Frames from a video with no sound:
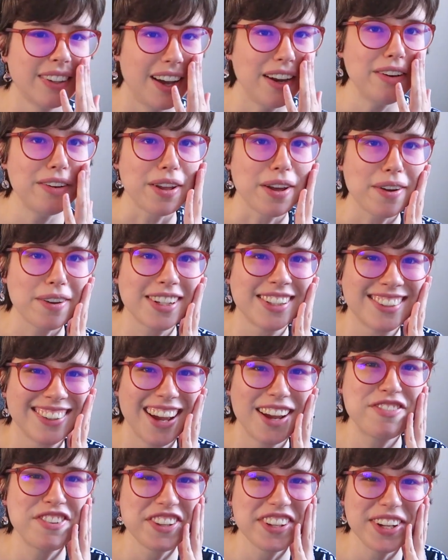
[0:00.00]
I don't know.
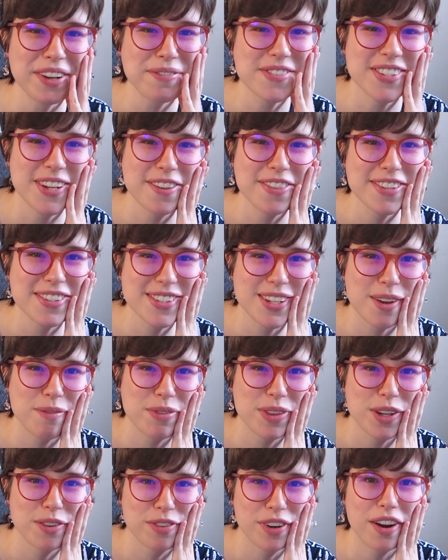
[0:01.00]
I feel like I'm saying the same
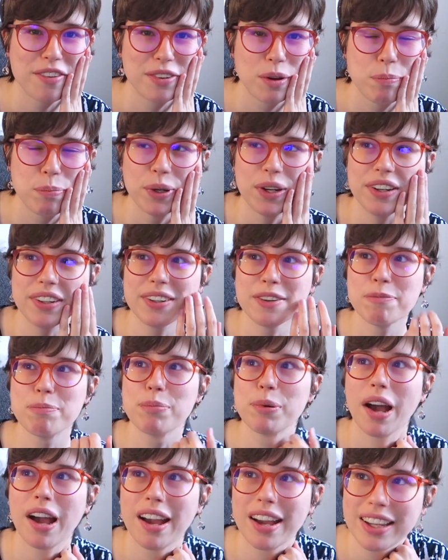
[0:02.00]
thing for every book,
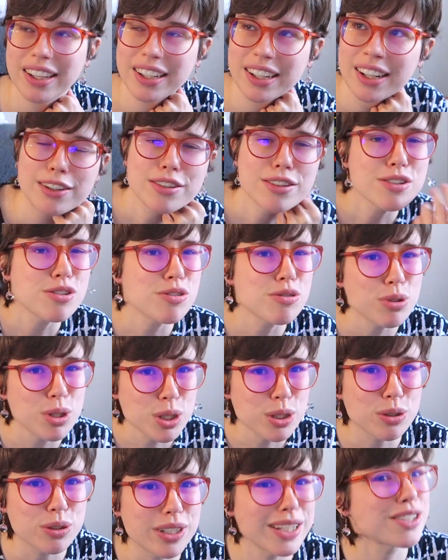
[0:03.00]
but it's true.